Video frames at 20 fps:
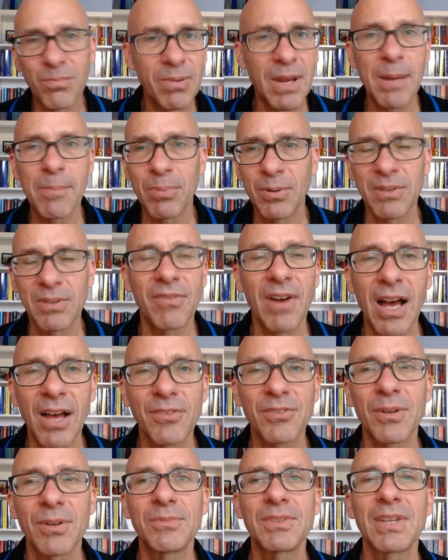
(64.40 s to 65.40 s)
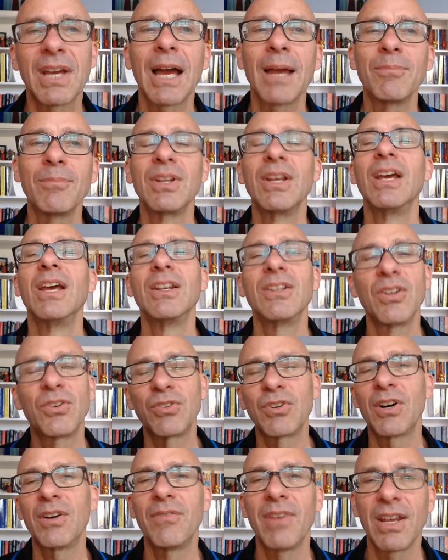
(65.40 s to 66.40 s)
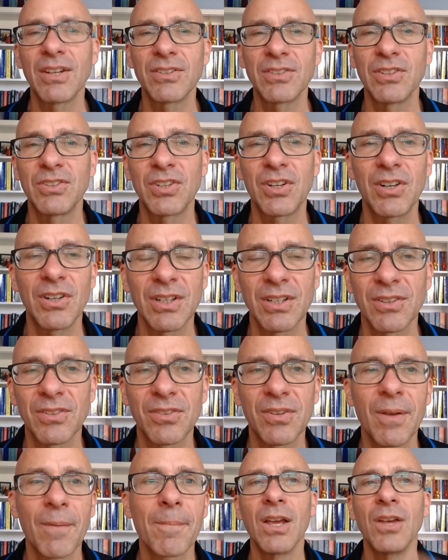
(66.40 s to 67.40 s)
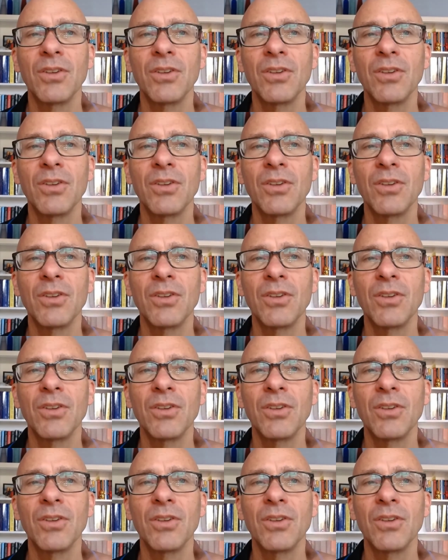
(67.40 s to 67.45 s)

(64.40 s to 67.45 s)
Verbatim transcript: people involved sometimes to serve as deterrents.